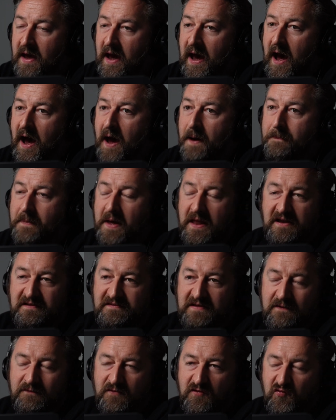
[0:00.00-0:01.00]
And
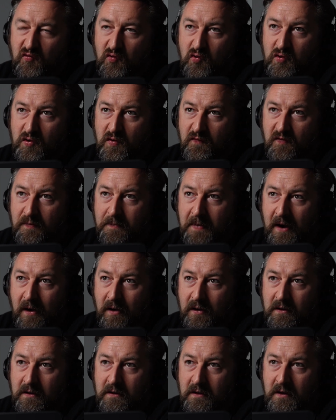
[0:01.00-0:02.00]
there's even talk of
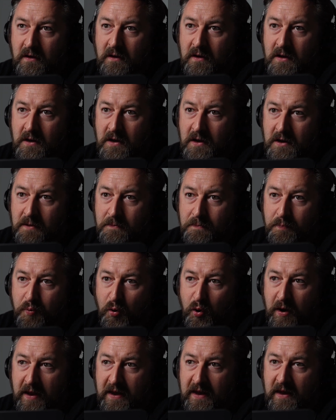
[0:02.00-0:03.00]
America
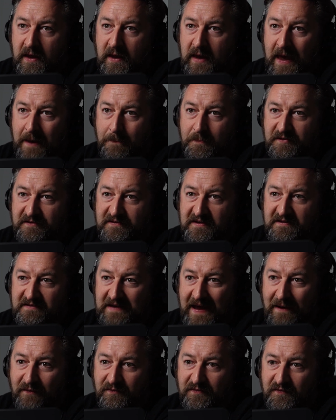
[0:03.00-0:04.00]
pulling embassies
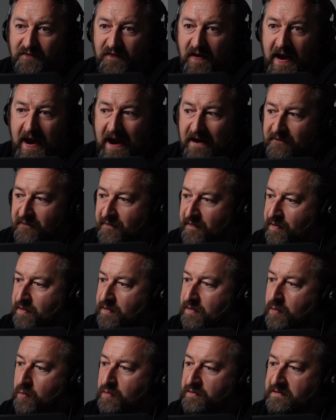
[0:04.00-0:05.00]
out of
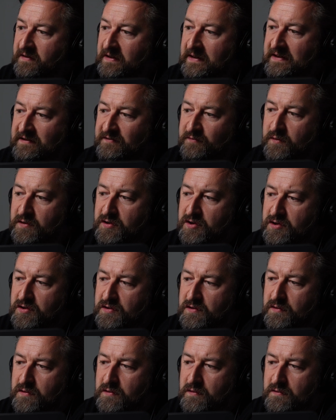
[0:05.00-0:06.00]
Africa, which could lead to a
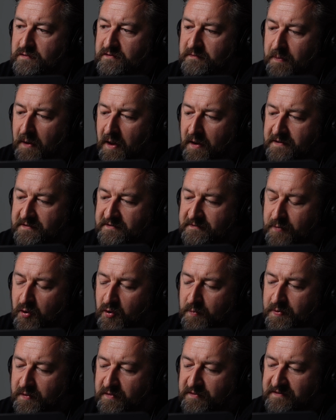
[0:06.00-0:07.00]
huge blind
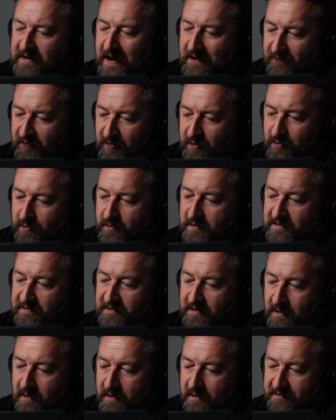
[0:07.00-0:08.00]
spot because Africa is
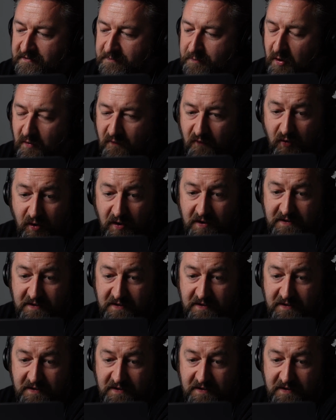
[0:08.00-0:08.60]
the hot spot for